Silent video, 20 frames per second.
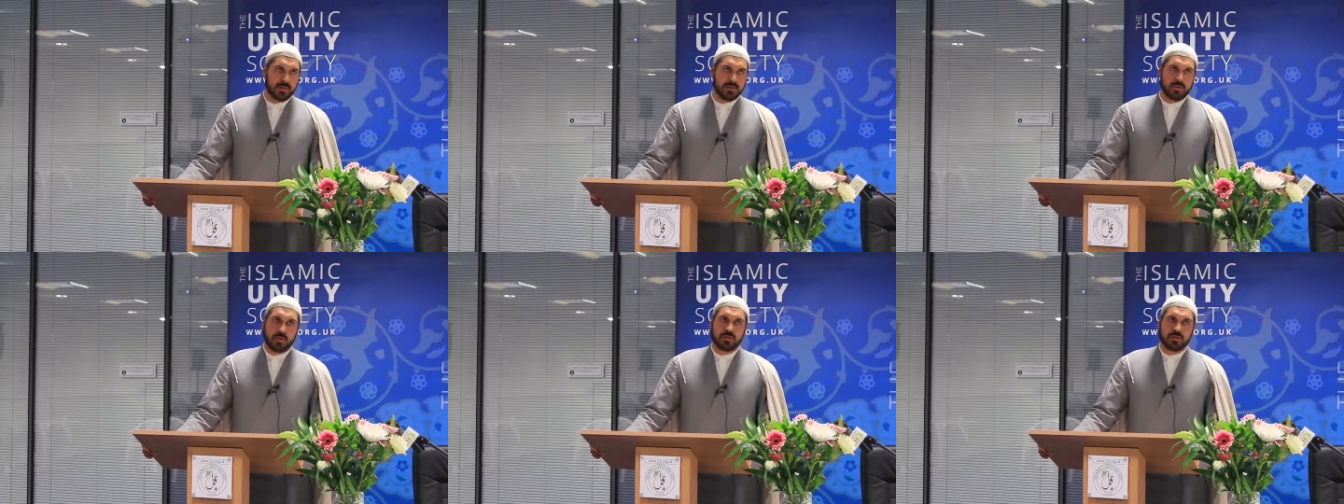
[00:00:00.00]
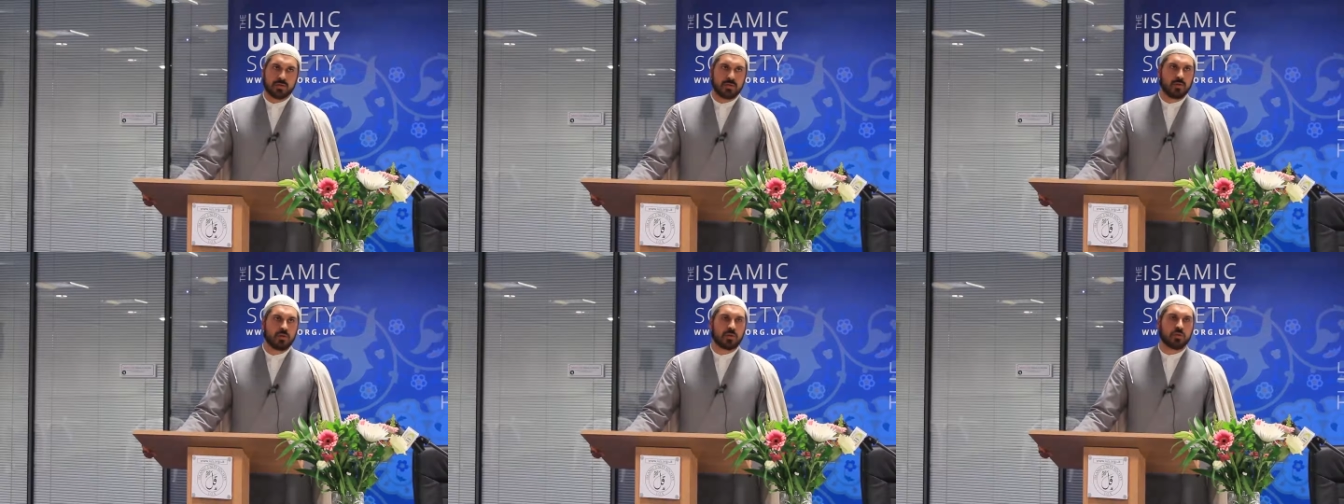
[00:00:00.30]

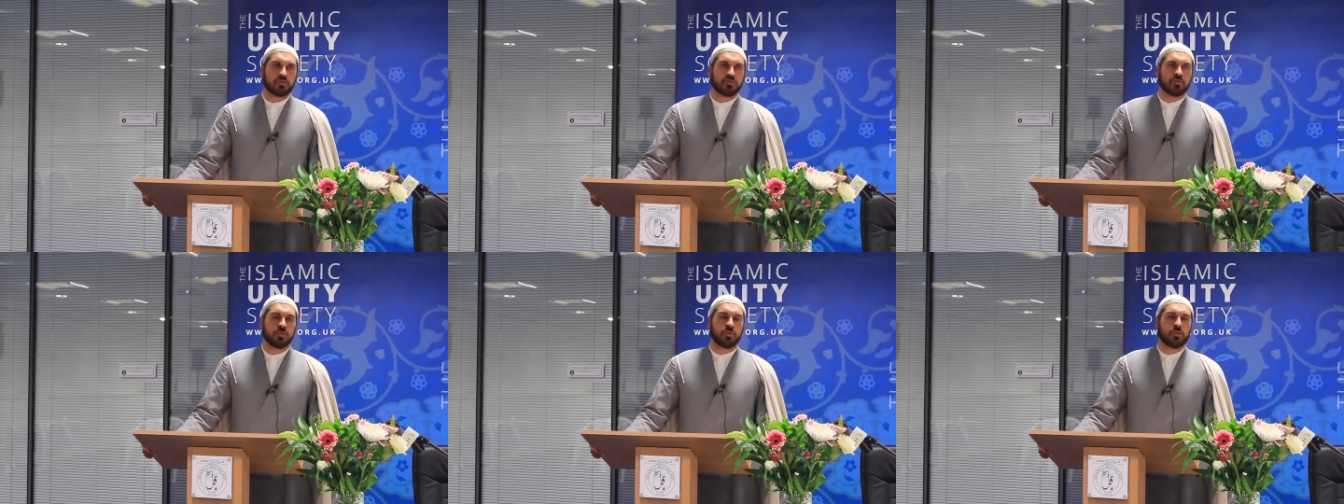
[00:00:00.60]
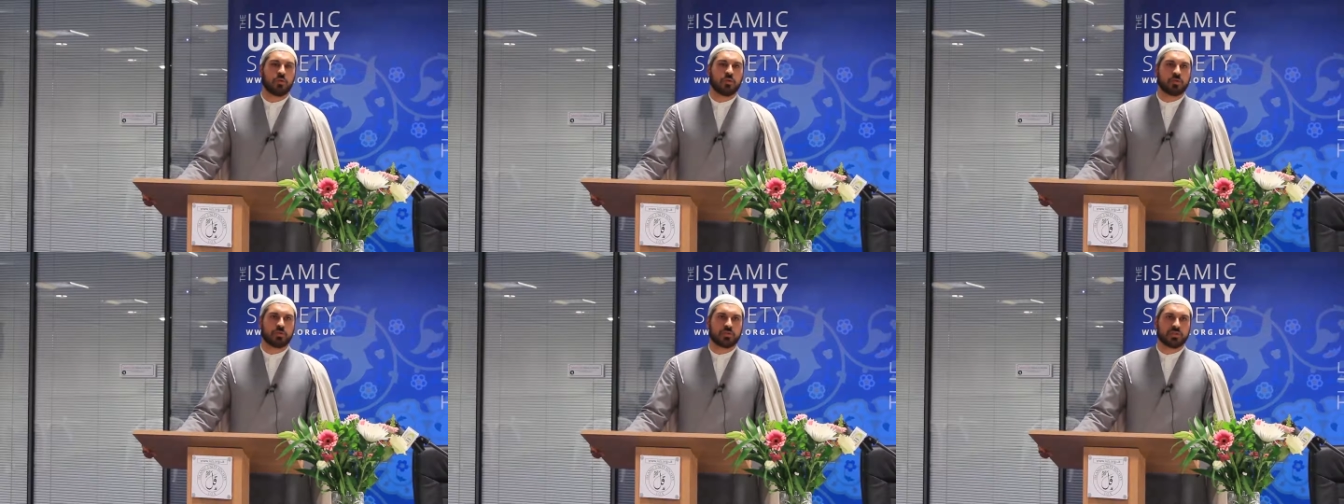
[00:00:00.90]
Don't look
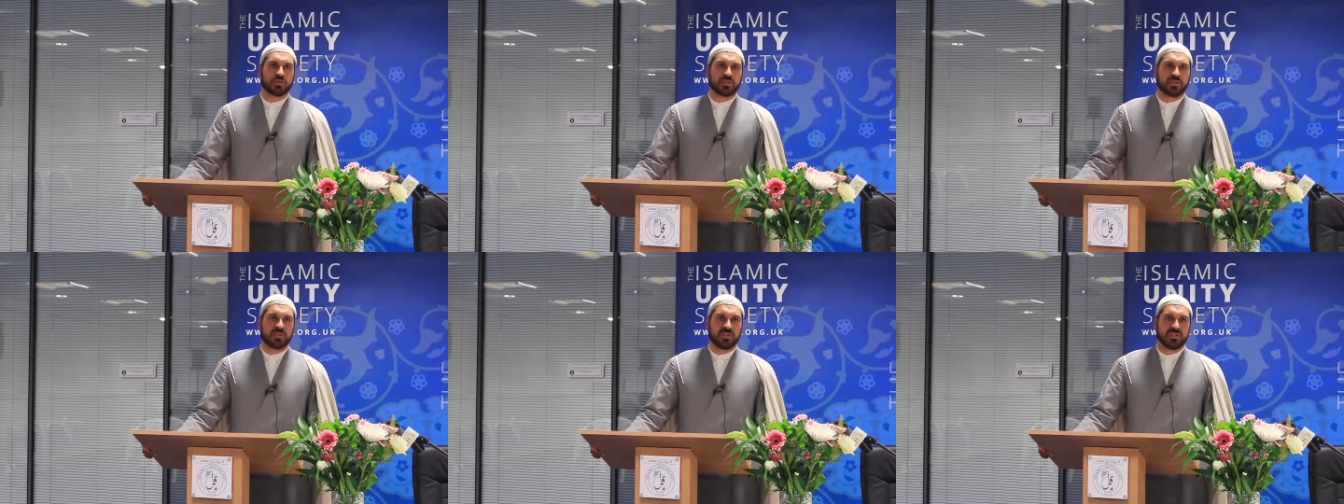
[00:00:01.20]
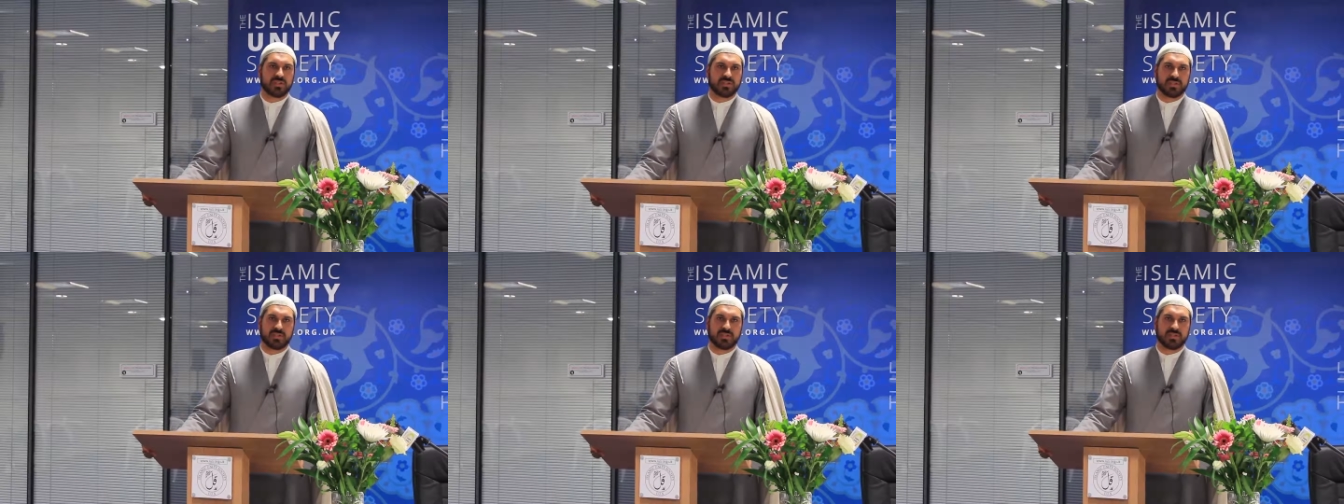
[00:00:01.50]
towards the
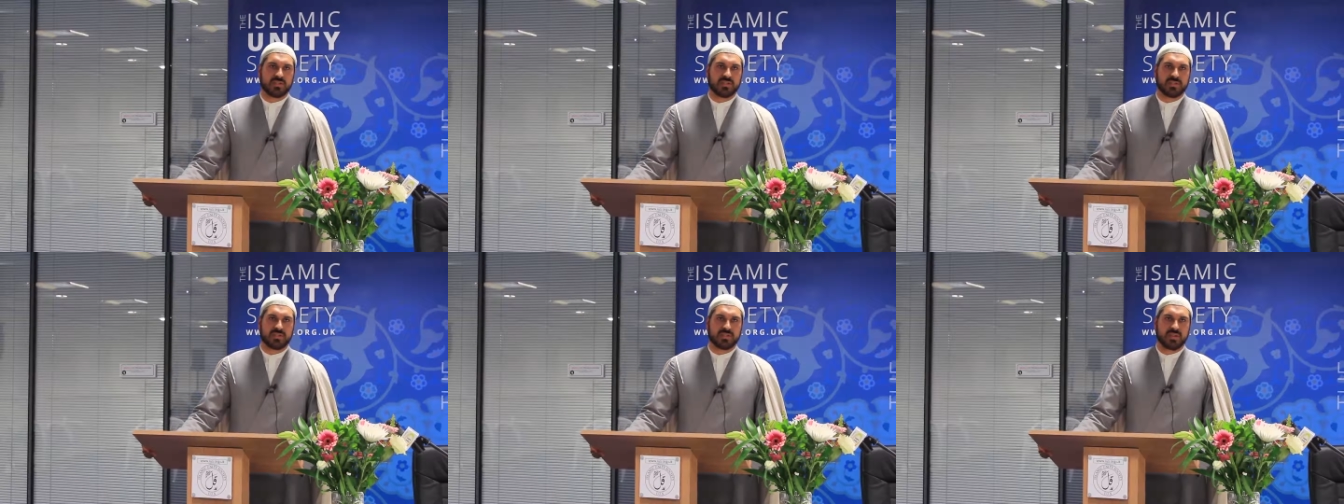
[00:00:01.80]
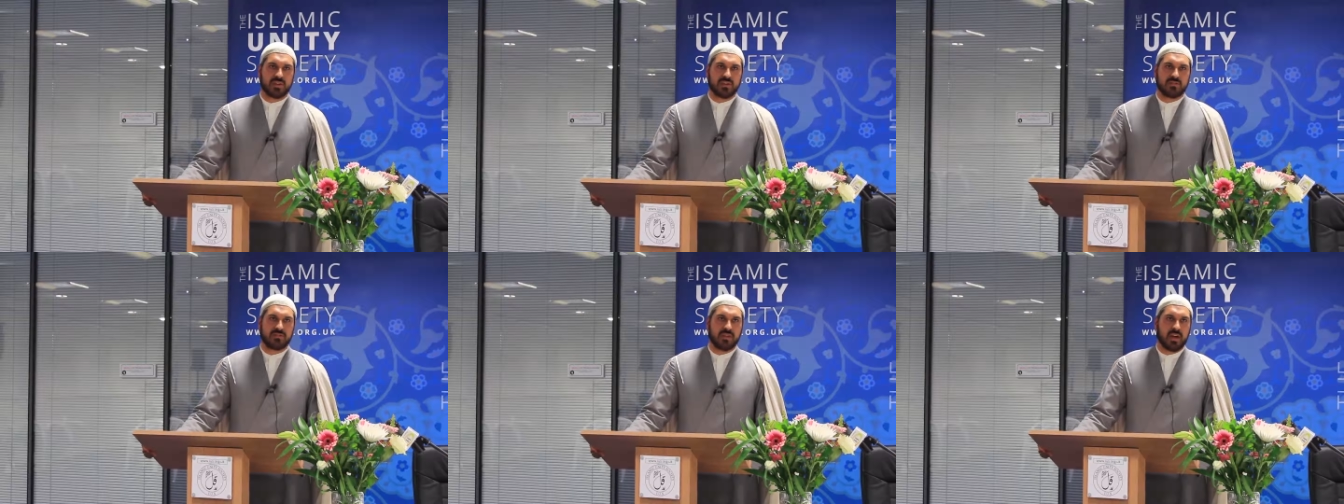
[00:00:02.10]
sisters
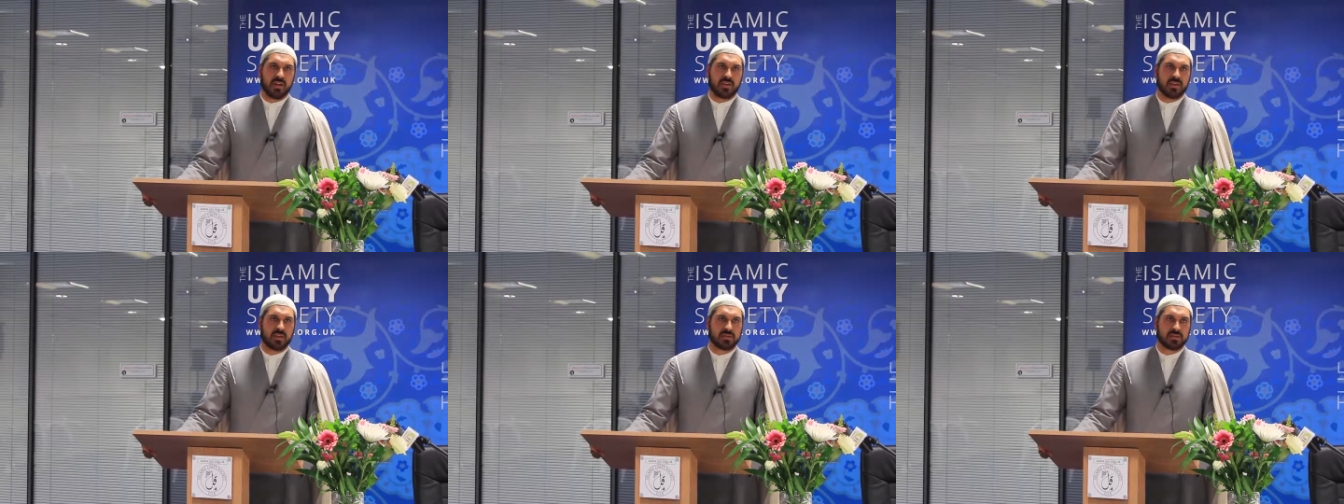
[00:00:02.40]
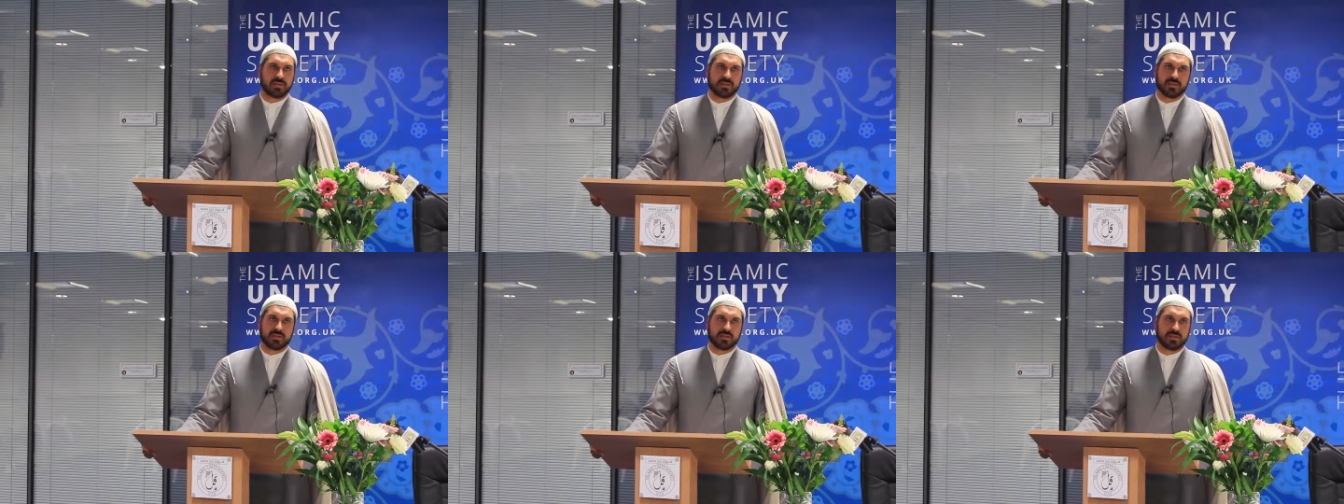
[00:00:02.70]
of
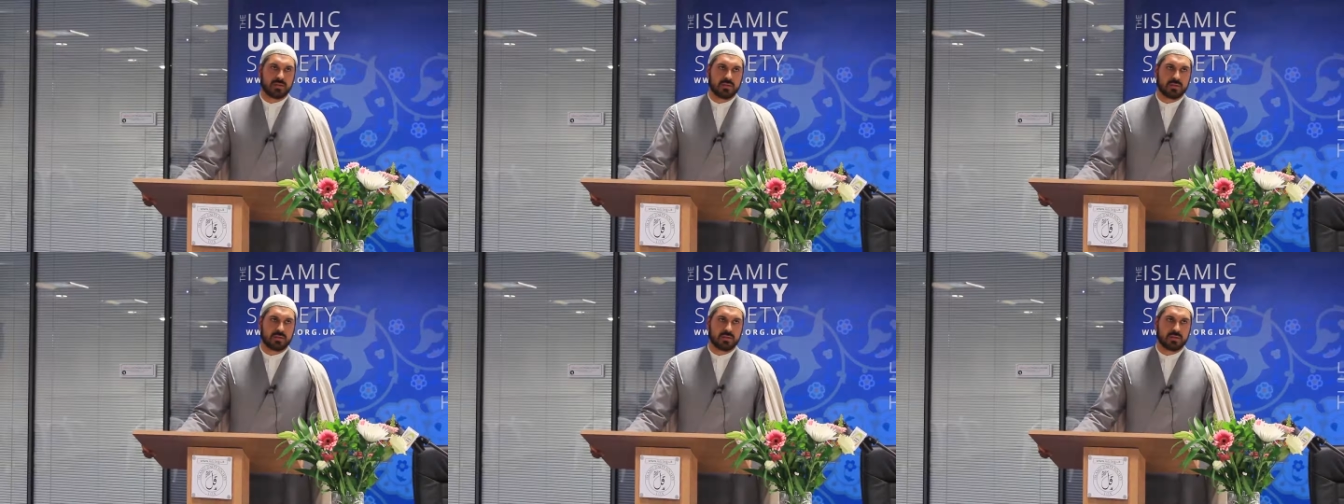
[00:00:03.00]
others.